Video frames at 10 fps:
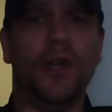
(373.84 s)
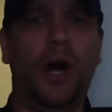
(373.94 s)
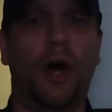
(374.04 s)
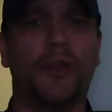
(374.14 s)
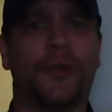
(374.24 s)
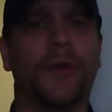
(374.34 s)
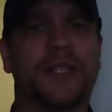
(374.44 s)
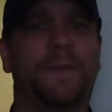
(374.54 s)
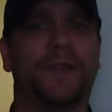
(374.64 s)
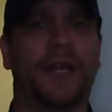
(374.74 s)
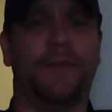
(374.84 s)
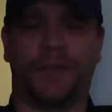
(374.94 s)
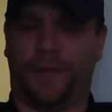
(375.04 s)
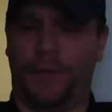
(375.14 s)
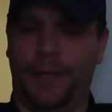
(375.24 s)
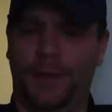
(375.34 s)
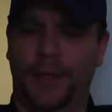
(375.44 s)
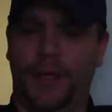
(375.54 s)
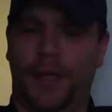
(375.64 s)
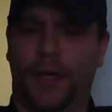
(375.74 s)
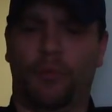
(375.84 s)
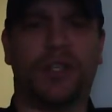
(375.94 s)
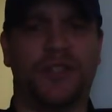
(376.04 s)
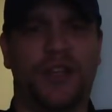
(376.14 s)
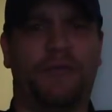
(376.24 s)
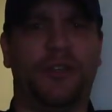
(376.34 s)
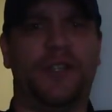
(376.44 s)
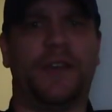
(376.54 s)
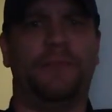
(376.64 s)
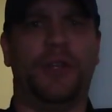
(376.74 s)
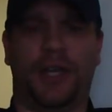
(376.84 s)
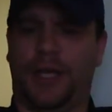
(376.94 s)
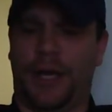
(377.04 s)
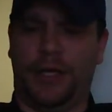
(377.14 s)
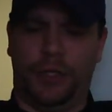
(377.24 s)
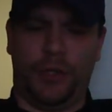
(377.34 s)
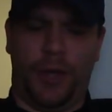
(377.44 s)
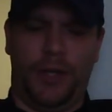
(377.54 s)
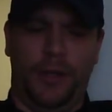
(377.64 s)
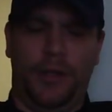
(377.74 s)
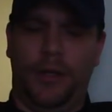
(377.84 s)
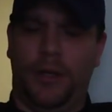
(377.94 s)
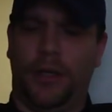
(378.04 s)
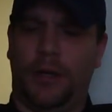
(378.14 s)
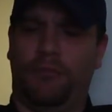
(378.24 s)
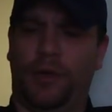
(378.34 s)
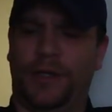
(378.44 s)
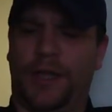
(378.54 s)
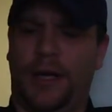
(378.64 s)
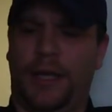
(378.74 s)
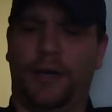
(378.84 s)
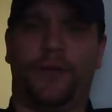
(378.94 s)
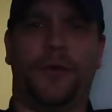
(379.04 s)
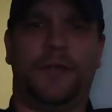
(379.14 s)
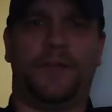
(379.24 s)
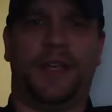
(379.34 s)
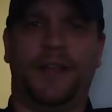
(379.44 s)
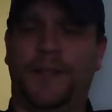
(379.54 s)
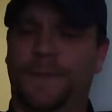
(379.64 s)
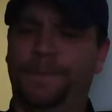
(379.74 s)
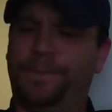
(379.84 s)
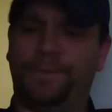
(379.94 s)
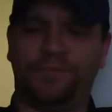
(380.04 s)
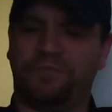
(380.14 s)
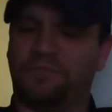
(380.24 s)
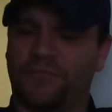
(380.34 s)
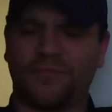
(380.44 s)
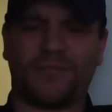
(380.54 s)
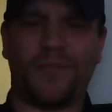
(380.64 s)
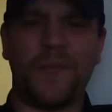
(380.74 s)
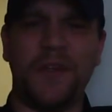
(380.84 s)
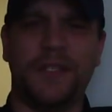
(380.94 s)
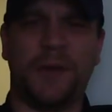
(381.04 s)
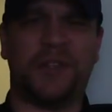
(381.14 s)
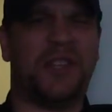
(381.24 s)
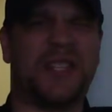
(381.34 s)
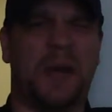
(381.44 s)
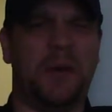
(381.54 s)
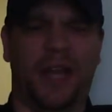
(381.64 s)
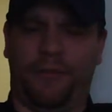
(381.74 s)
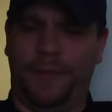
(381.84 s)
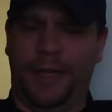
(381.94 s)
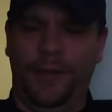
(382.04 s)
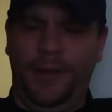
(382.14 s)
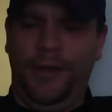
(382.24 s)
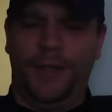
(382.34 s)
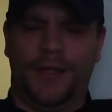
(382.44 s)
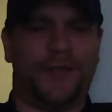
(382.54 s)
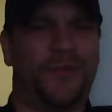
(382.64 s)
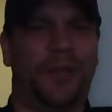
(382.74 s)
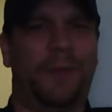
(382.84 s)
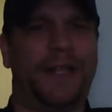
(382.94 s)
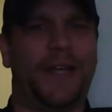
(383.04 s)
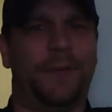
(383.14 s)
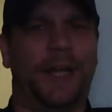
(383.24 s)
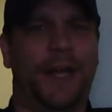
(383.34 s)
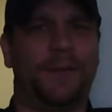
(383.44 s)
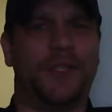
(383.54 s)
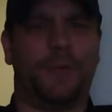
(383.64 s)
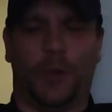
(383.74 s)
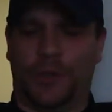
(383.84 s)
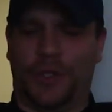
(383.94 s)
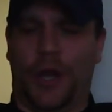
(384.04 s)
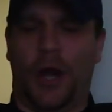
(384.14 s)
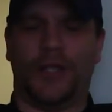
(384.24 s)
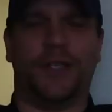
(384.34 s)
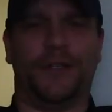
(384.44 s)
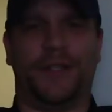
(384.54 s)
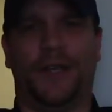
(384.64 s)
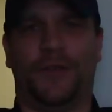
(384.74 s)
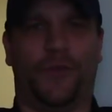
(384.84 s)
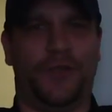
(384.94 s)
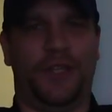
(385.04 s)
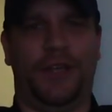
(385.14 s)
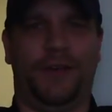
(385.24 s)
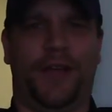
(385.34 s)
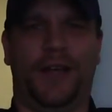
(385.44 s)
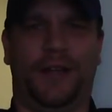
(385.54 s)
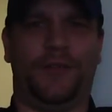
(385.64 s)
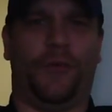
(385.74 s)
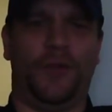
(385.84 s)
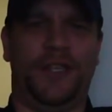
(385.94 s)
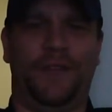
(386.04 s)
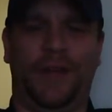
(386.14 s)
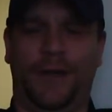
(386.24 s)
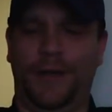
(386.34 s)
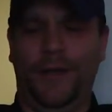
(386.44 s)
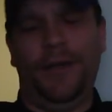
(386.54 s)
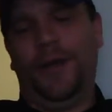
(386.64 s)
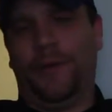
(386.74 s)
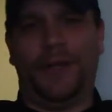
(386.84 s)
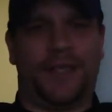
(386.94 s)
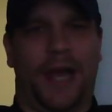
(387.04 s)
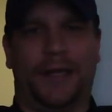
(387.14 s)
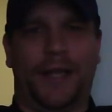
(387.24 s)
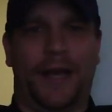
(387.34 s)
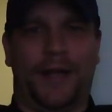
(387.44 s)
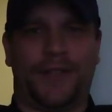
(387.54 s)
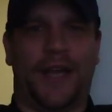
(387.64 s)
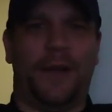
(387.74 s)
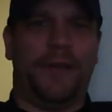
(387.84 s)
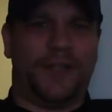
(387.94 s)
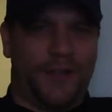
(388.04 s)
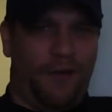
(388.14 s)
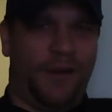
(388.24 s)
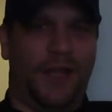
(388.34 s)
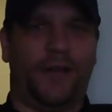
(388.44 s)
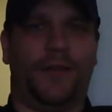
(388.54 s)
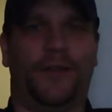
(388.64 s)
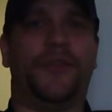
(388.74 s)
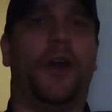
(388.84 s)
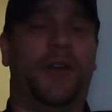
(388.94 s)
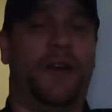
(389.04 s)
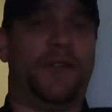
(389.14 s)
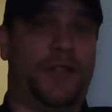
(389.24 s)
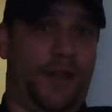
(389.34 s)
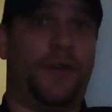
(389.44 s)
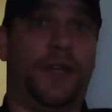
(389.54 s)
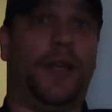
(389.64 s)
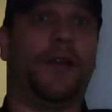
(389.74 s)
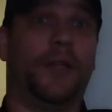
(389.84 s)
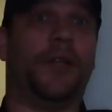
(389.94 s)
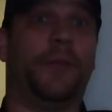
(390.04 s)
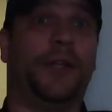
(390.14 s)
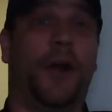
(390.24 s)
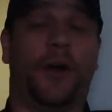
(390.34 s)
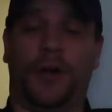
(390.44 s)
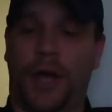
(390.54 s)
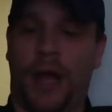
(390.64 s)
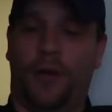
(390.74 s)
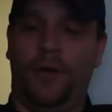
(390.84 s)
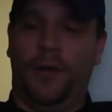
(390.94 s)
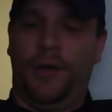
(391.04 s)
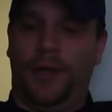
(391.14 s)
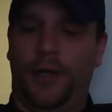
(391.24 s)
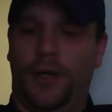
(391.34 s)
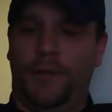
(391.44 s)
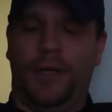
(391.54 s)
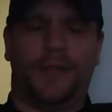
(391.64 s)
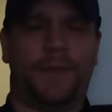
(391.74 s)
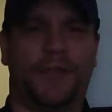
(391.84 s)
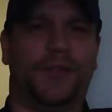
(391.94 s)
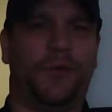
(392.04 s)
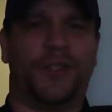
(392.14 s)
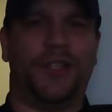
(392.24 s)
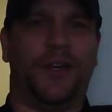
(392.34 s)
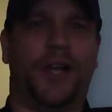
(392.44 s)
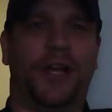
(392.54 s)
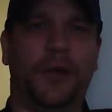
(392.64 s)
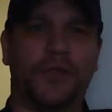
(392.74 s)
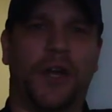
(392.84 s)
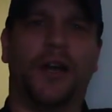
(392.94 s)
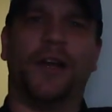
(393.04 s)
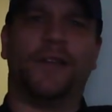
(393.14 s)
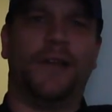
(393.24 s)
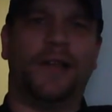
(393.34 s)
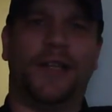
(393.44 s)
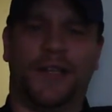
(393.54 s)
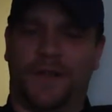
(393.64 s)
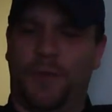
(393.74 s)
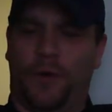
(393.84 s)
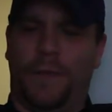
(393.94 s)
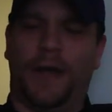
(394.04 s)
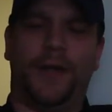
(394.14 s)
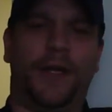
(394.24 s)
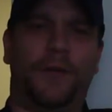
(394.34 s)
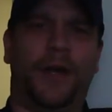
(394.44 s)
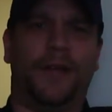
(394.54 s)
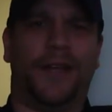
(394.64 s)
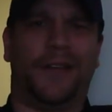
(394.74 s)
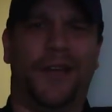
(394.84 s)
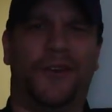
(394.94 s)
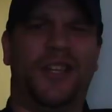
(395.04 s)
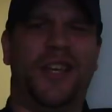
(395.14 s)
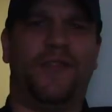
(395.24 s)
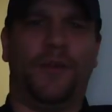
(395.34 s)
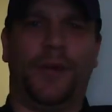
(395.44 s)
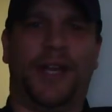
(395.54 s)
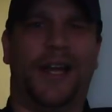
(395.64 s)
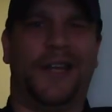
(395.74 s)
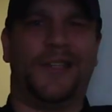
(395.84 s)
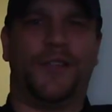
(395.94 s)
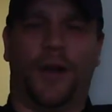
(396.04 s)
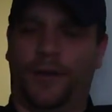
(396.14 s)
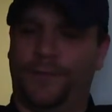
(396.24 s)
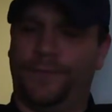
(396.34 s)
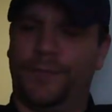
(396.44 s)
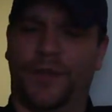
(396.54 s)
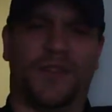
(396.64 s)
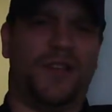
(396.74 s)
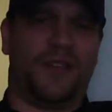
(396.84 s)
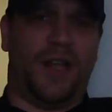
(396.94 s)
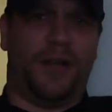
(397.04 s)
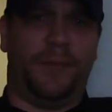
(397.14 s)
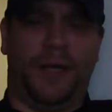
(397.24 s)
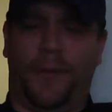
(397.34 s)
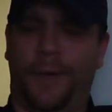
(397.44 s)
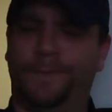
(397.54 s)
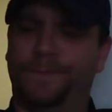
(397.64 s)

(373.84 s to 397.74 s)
all the crisp flavors from it, which is definitely something you can kind of enjoy when it's kind of getting crisp like this. Especially this time of day for me. This is really my time of day to be smoking cigars. You know, it's getting towards the end, kind of towards evening, where it's kind of light outside, but it's starting to get a little dark now. It's starting to get a little bit darker now. And especially once the year kind of goes on, I tend to smoke mine anyway, like later in the evening when it kind of gets dark, so the sun's not up anyway.